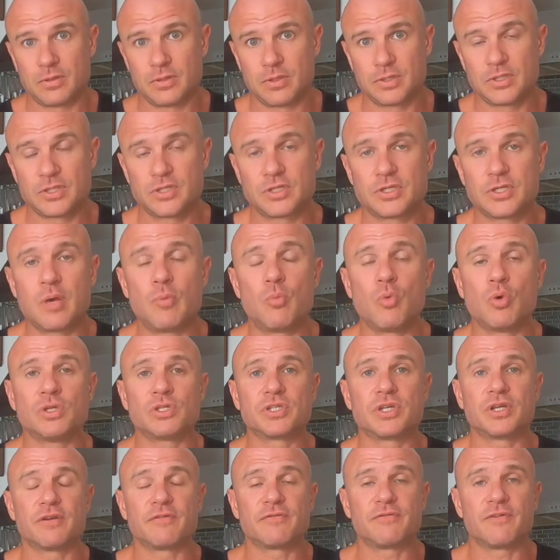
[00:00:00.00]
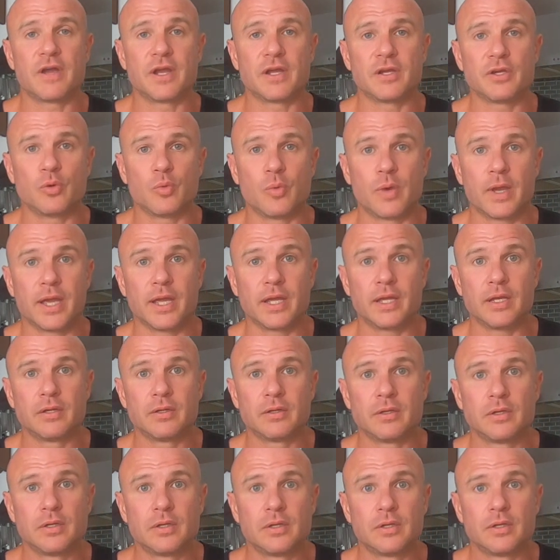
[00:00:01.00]
someone's going to find a way
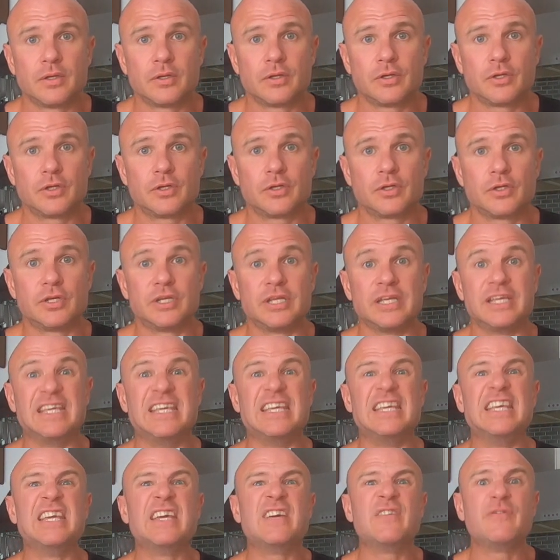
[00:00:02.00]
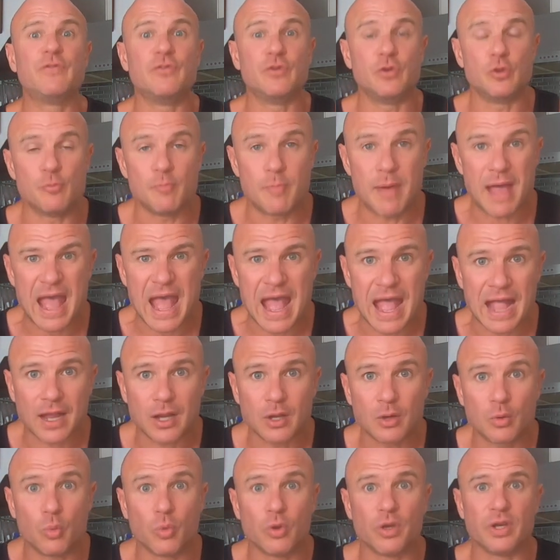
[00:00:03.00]
to give you
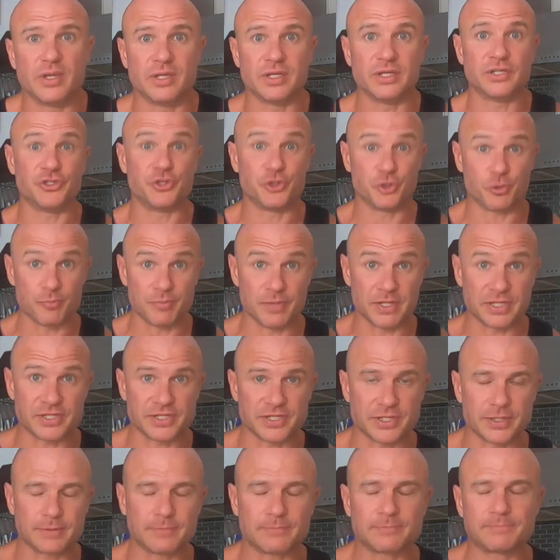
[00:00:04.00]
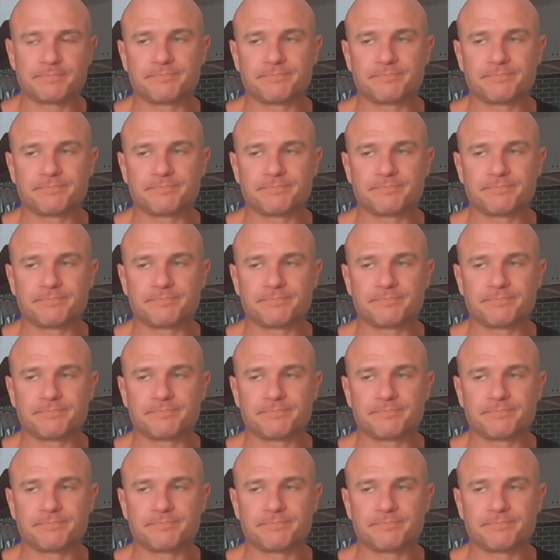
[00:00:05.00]
back what it is you're missing.